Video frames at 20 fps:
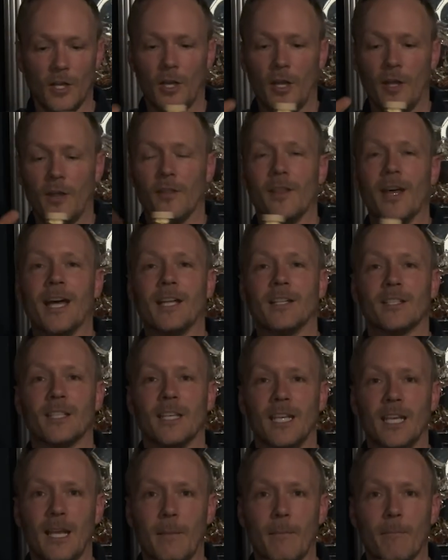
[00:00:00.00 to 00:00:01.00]
That's
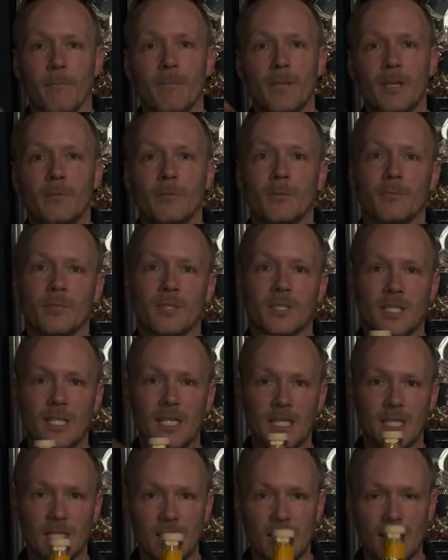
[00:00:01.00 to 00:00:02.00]
it. Minimum
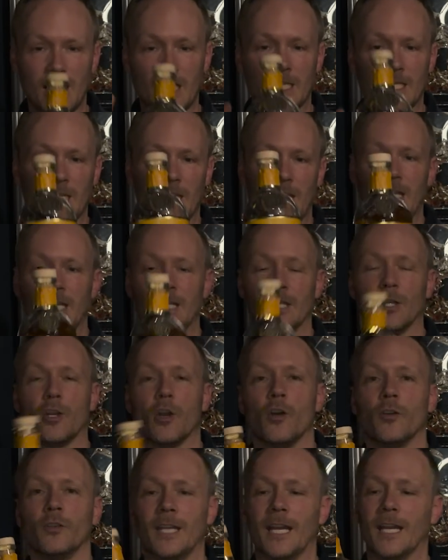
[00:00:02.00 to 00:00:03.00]
6 years in the
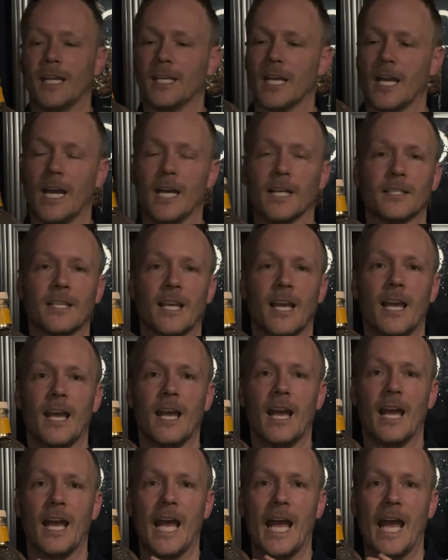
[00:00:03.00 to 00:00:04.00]
cognac cask
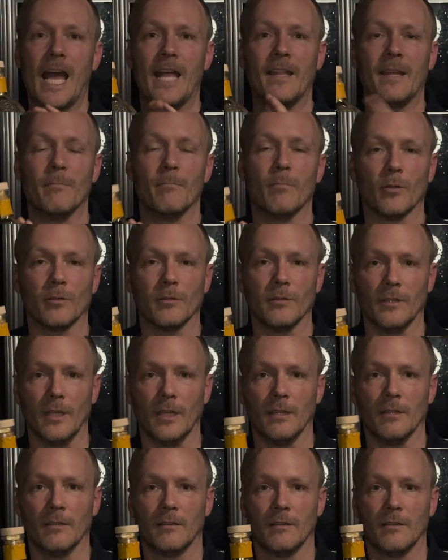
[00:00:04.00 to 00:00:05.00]
and then bottled it.
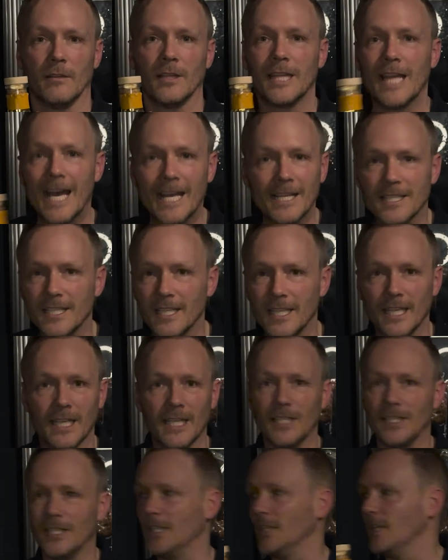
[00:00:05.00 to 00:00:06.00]
That's it.
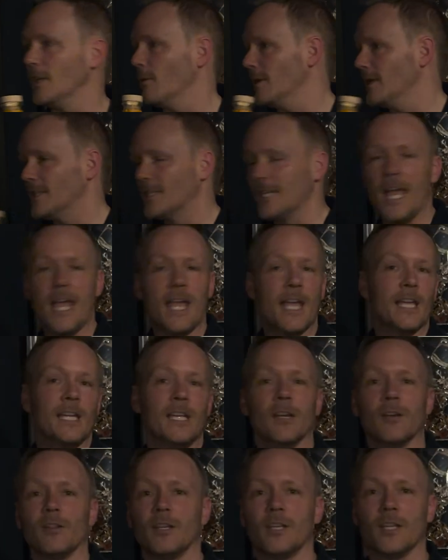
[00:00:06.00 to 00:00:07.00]
It didn't go into any
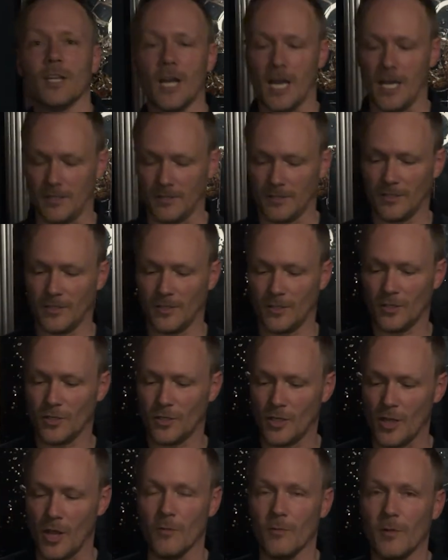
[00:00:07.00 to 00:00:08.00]
other casks.
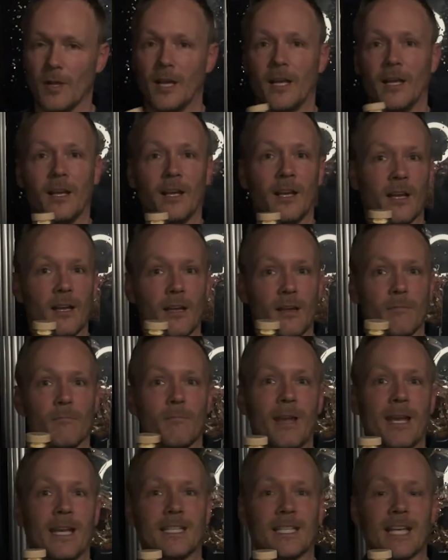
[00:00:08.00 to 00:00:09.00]
So
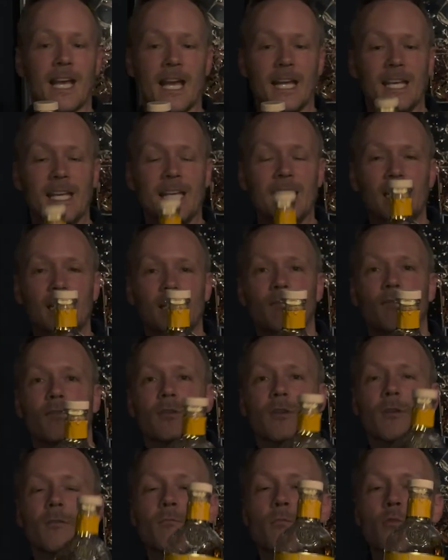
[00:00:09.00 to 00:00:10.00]
makes that even
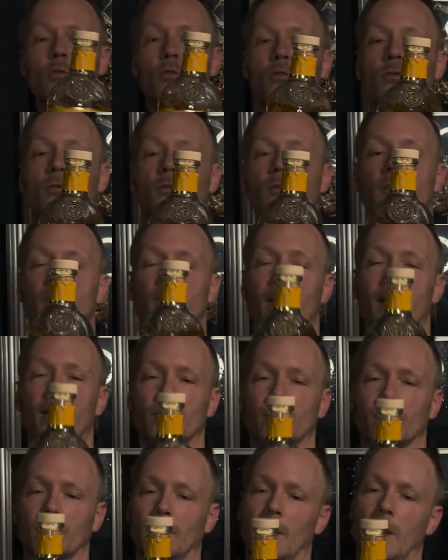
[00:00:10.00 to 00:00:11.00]
more special.